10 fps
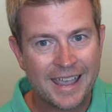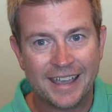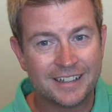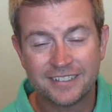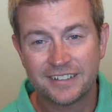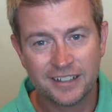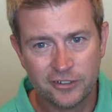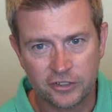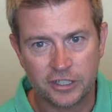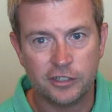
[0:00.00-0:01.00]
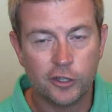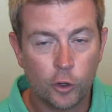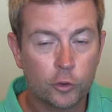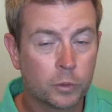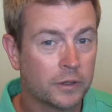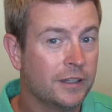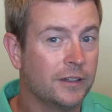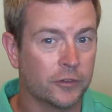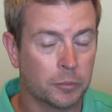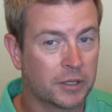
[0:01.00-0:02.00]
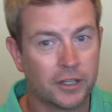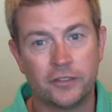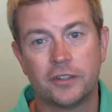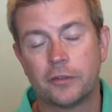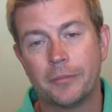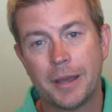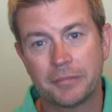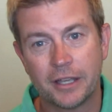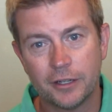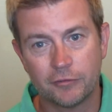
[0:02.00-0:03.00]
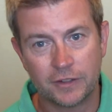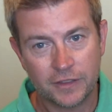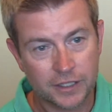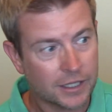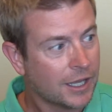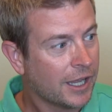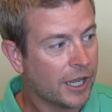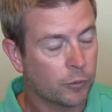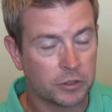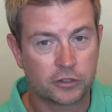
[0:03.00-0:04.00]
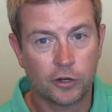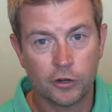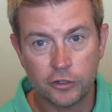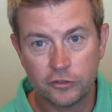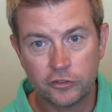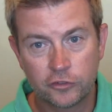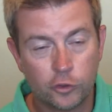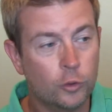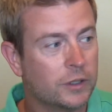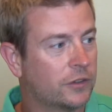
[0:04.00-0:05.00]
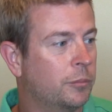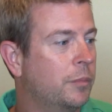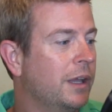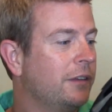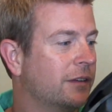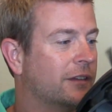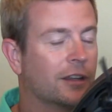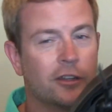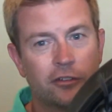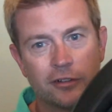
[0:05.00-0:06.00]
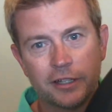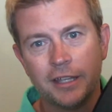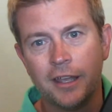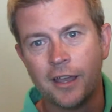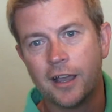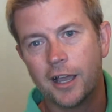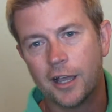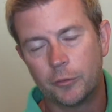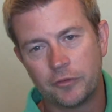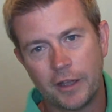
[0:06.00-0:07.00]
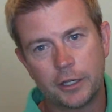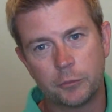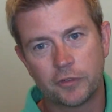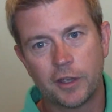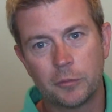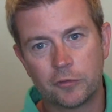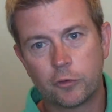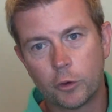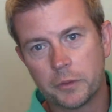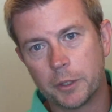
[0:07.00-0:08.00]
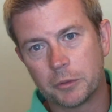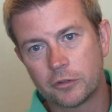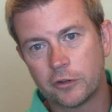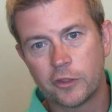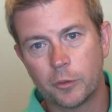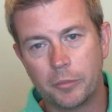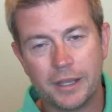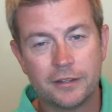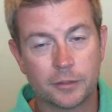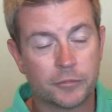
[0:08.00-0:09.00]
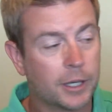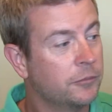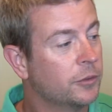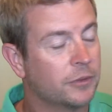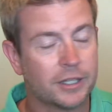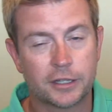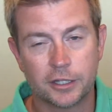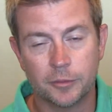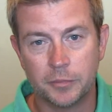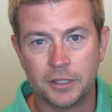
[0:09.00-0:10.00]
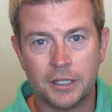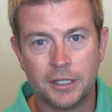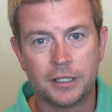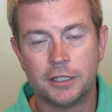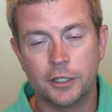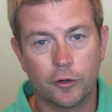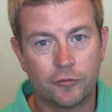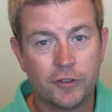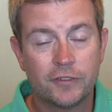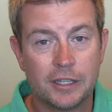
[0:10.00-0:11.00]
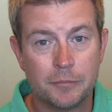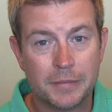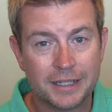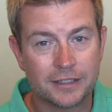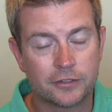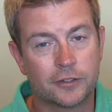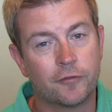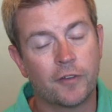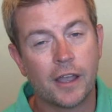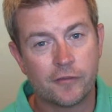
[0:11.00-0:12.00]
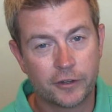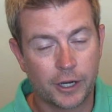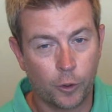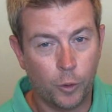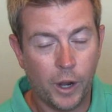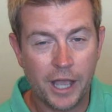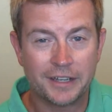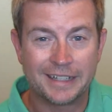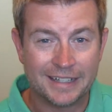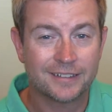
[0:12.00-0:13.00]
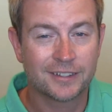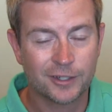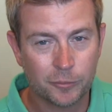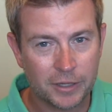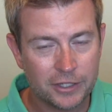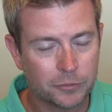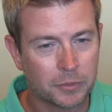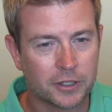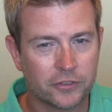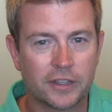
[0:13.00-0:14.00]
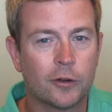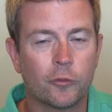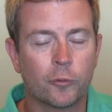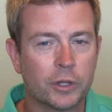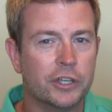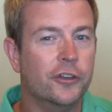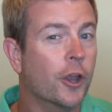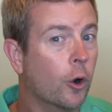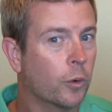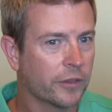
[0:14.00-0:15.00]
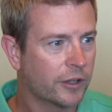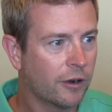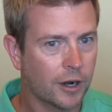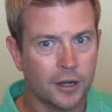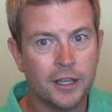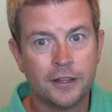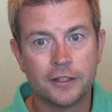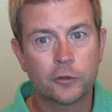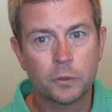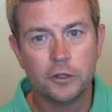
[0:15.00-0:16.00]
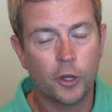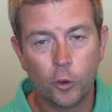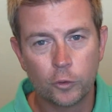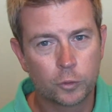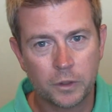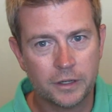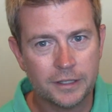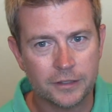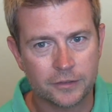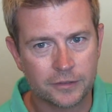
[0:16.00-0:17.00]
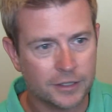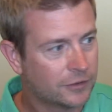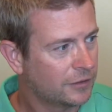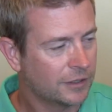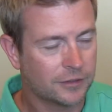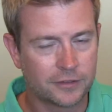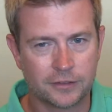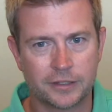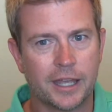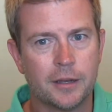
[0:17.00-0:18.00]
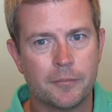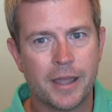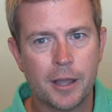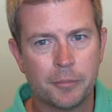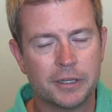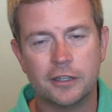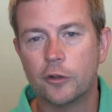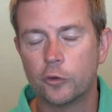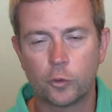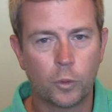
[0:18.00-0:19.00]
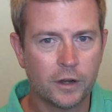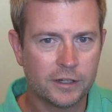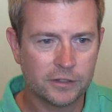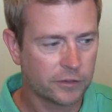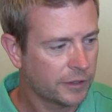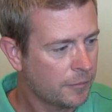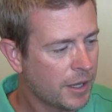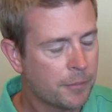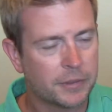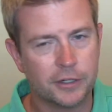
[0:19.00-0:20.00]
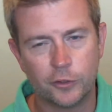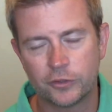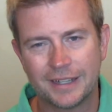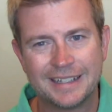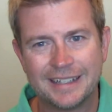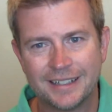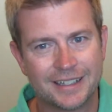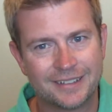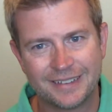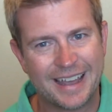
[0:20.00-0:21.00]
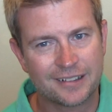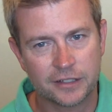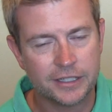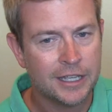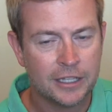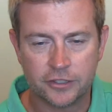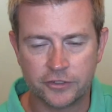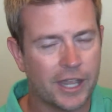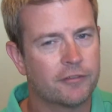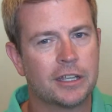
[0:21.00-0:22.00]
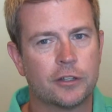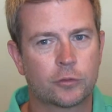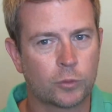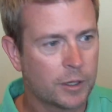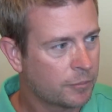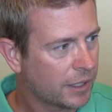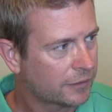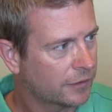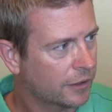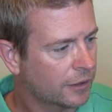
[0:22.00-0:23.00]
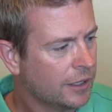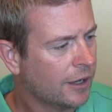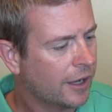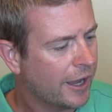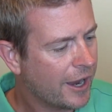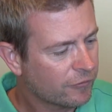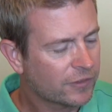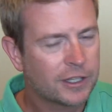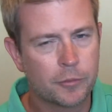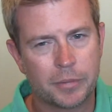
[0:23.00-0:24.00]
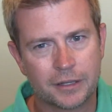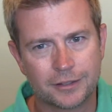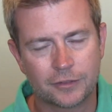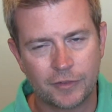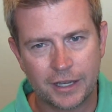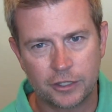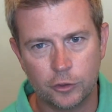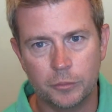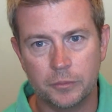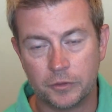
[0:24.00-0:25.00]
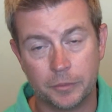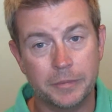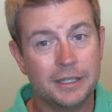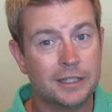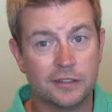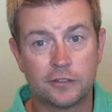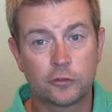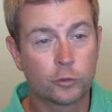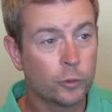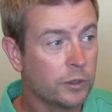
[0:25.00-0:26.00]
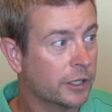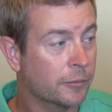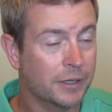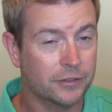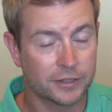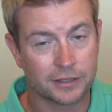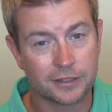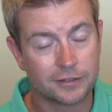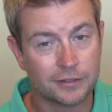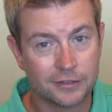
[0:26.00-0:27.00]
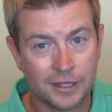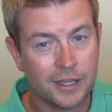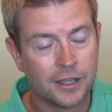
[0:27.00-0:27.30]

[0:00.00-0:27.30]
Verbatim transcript: and it's intelligent. It knows where it is because it's mapped out everything. It returns to its Base intelligently. Uh, with vacuums I've had before, when they return to their base, sometimes it would take them you know, 15 minutes to find, figure out how to get to their base because they don't really know where they are. This one knows where it is. It's, it's got a map and it knows where it is on that map and it knows how to get exactly, just navigates right back there. Uh, everything about this vacuum to me is truly amazing. This is